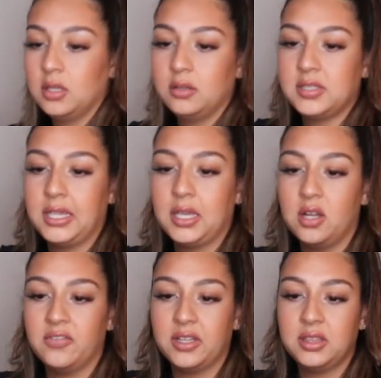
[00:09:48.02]
You take it
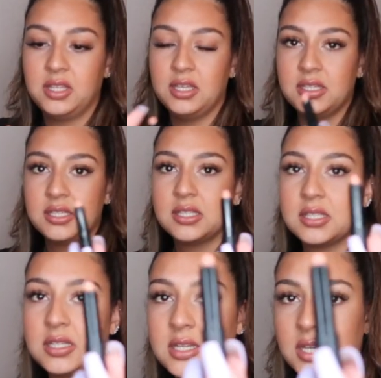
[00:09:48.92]
off like
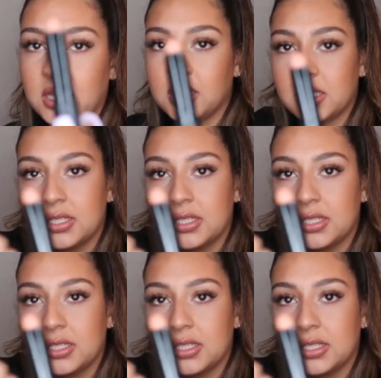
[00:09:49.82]
this. It